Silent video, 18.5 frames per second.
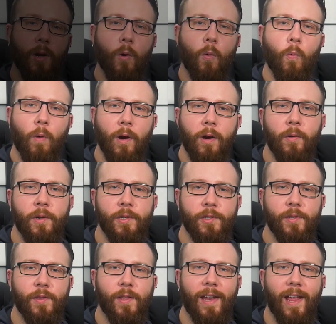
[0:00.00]
One
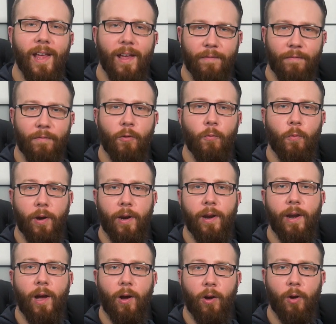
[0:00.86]
question that everyone
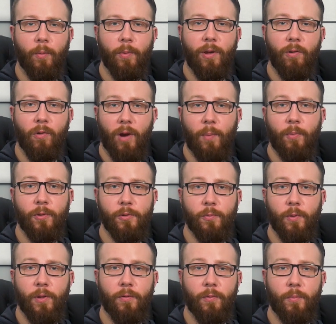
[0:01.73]
in our hobby
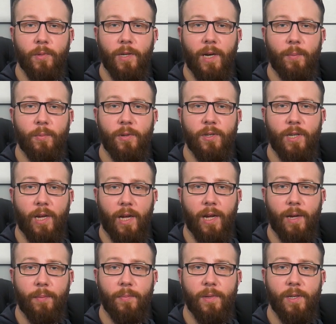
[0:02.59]
grapples with from time to
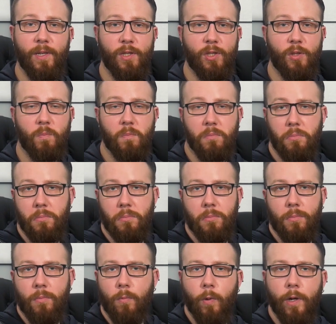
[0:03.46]
time is,
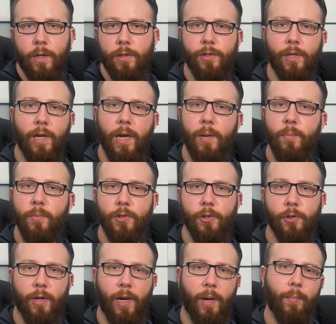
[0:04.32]
which games
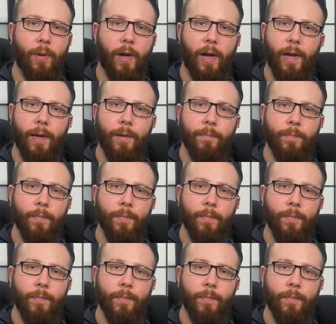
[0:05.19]
should I buy?